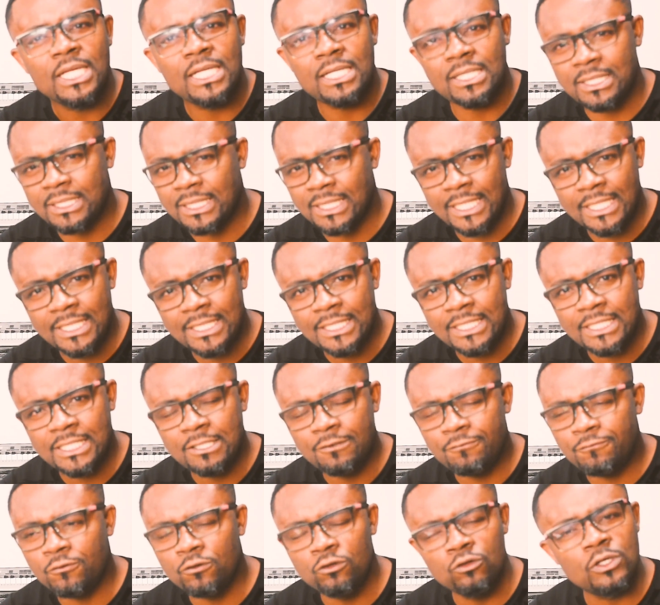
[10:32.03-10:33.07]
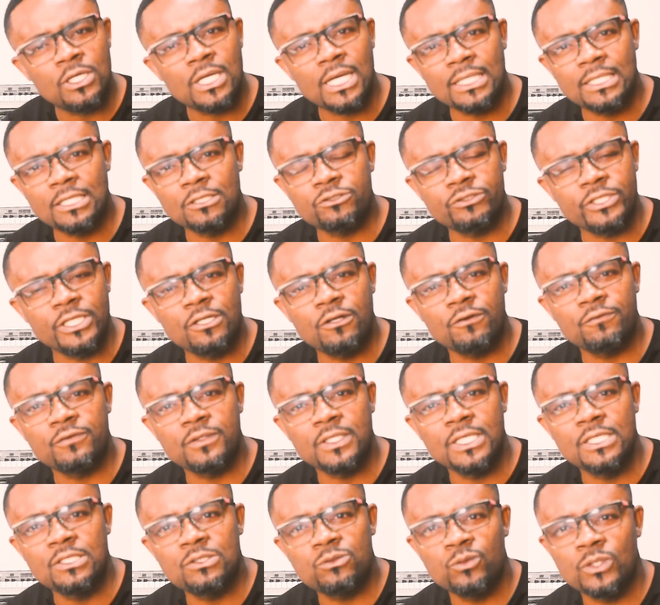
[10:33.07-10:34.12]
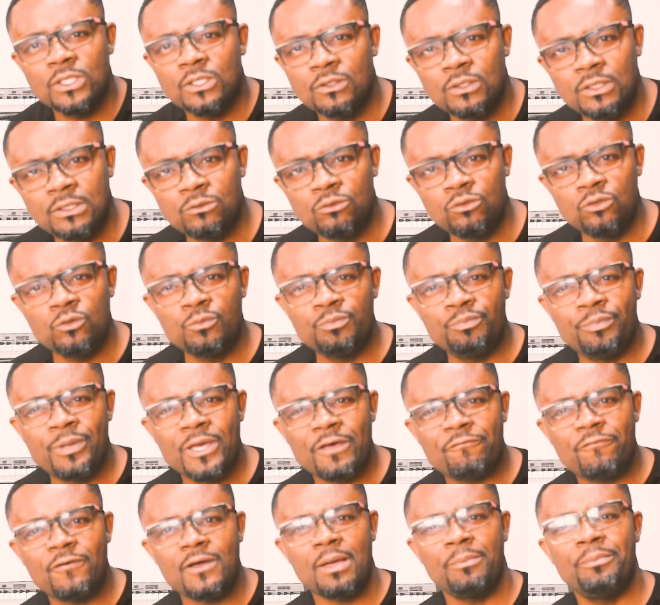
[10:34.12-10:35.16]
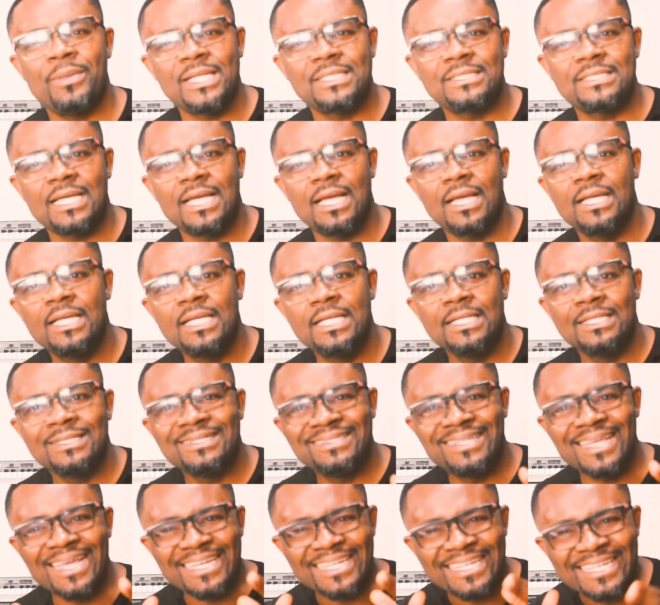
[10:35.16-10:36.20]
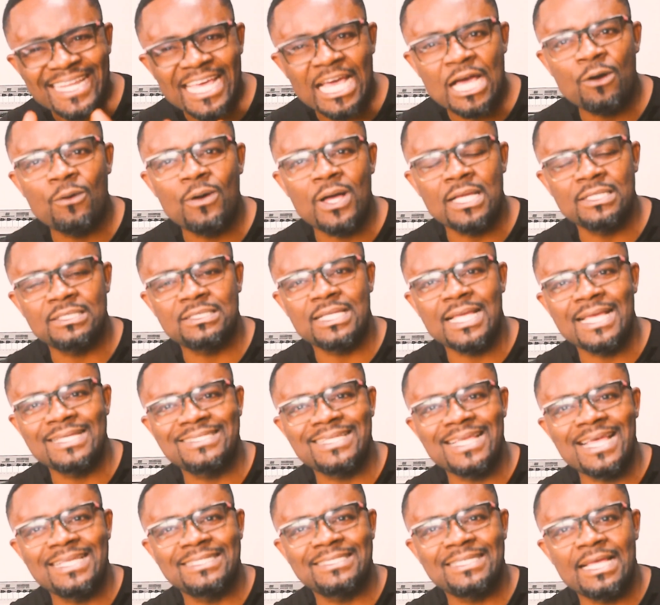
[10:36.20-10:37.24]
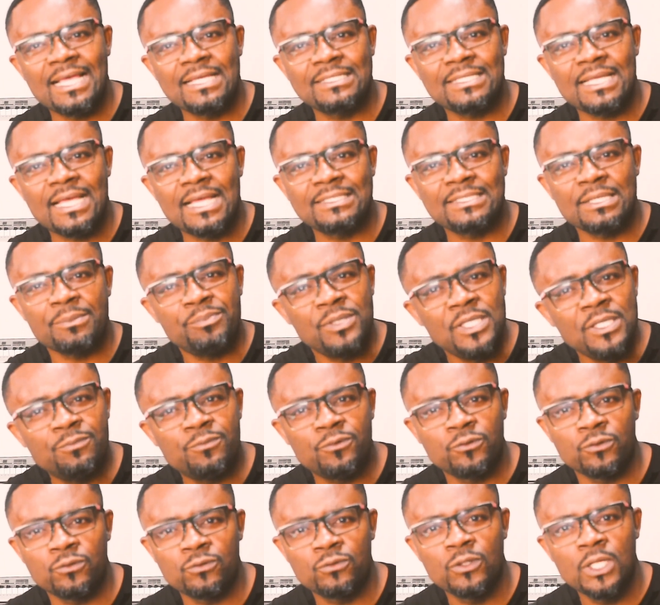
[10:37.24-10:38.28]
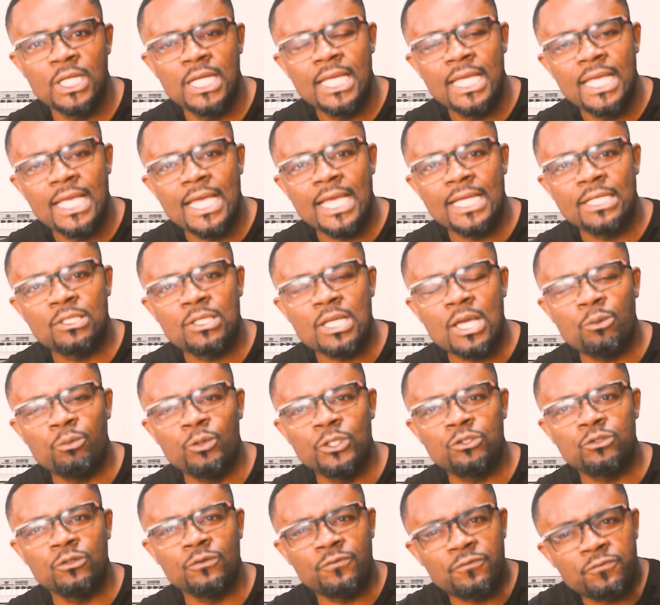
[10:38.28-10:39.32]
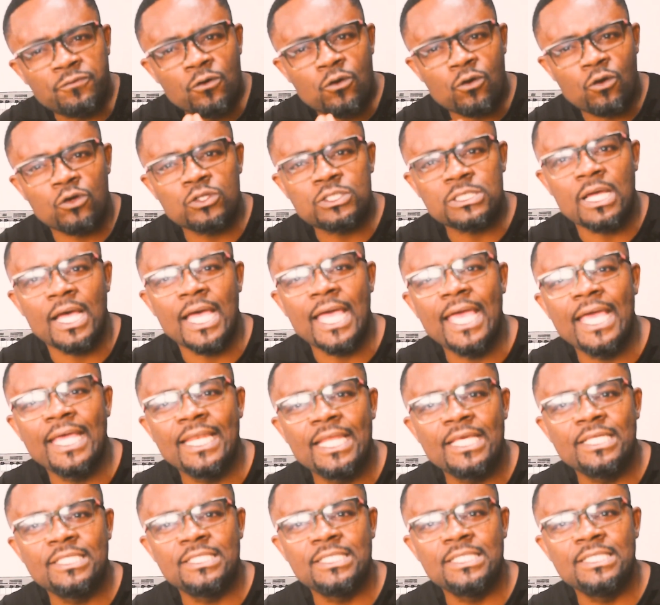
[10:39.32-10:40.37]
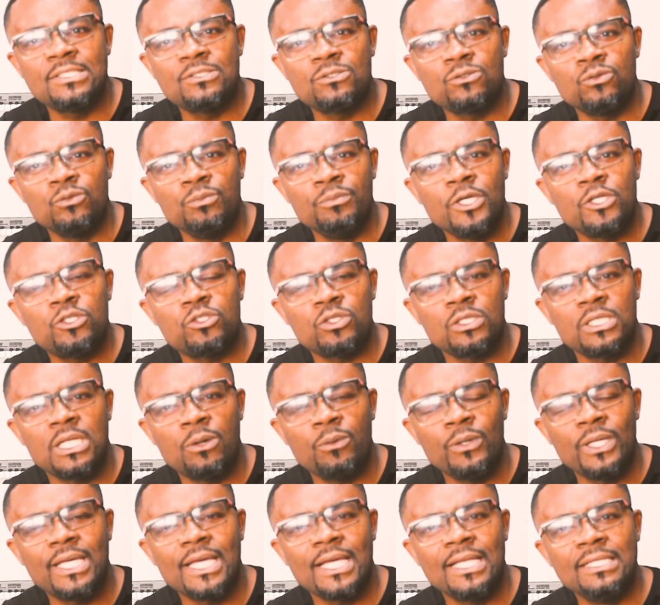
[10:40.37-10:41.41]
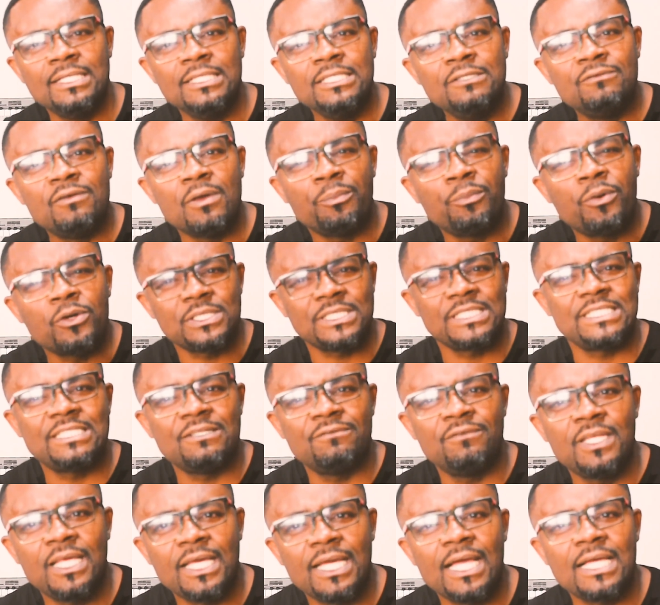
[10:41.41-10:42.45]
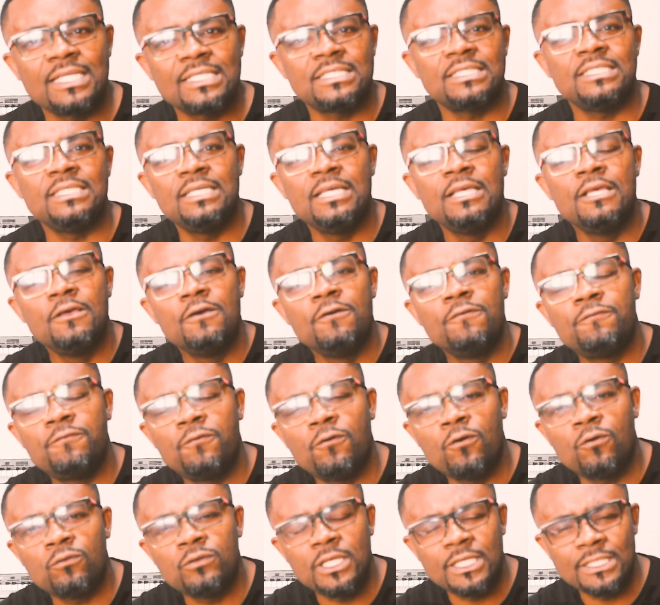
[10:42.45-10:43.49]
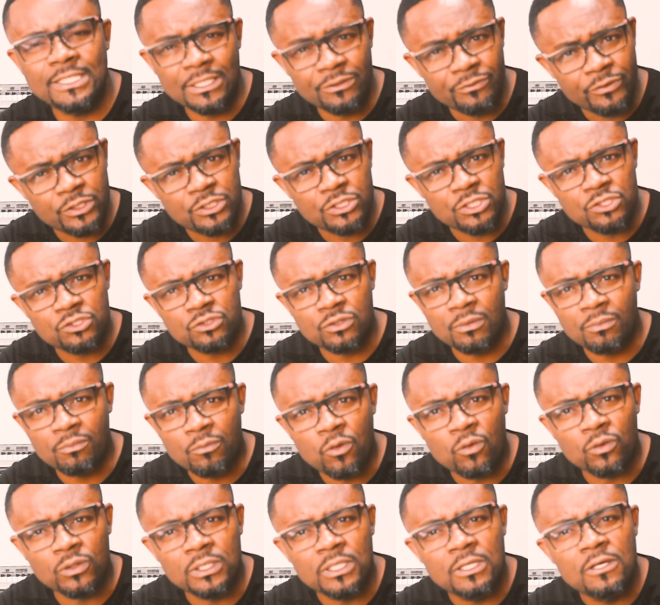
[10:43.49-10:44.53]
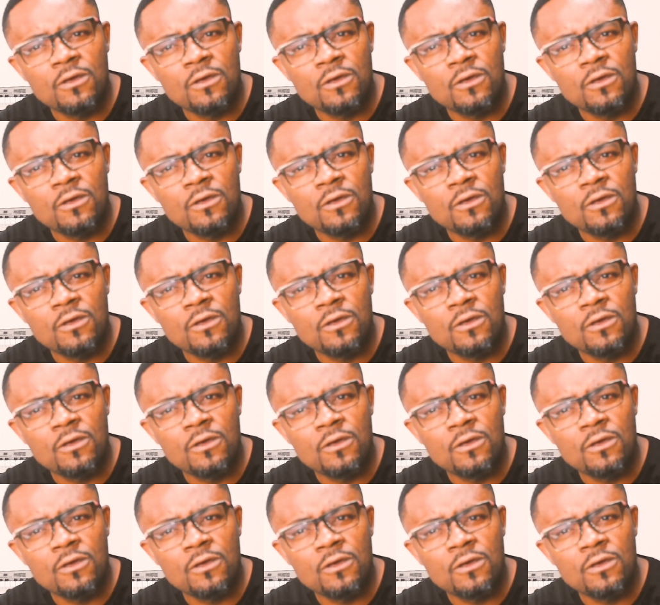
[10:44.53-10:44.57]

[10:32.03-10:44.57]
Clearly, if you look at the trend of things, we could do far better than now as a people. And we should focus our energies to make sure that we can leave a positive legacy for the generations unborn.